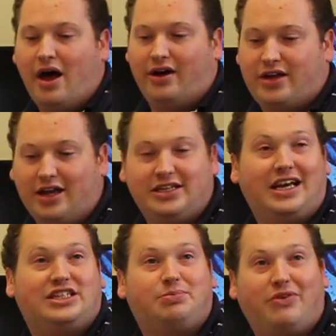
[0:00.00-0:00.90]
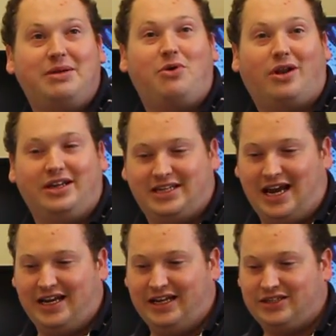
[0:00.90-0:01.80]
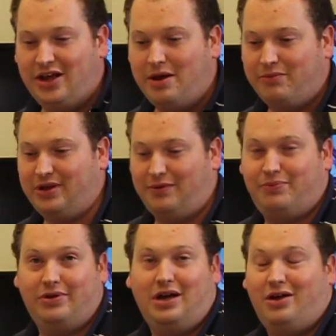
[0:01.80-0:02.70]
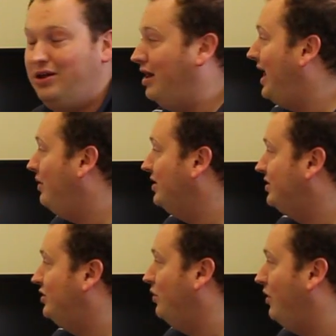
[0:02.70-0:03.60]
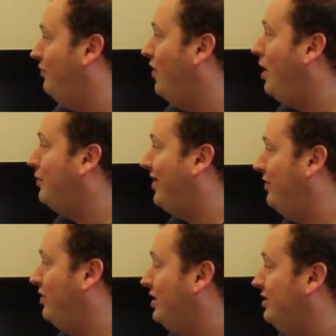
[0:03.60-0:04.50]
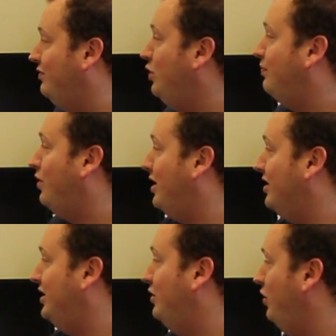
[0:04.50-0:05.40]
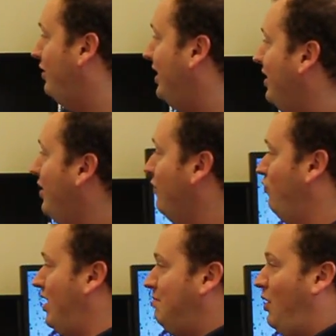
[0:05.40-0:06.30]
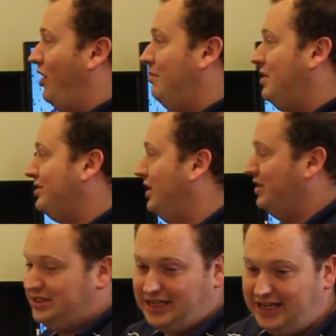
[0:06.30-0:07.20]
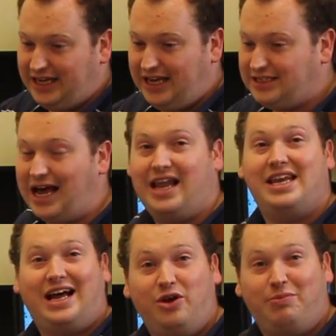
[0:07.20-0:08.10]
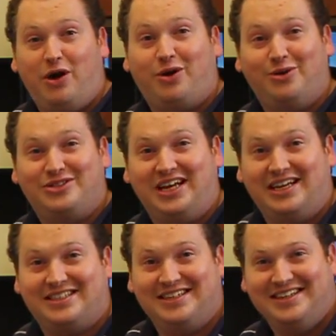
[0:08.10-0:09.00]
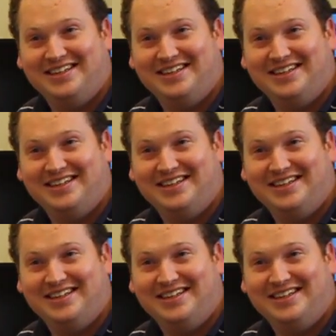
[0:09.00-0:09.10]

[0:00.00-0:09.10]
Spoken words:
Our cutting-edge spring modeling techniques for allowing us to do a wide variety of new products, including ring polymers, slinkies, and nano pogo sticks.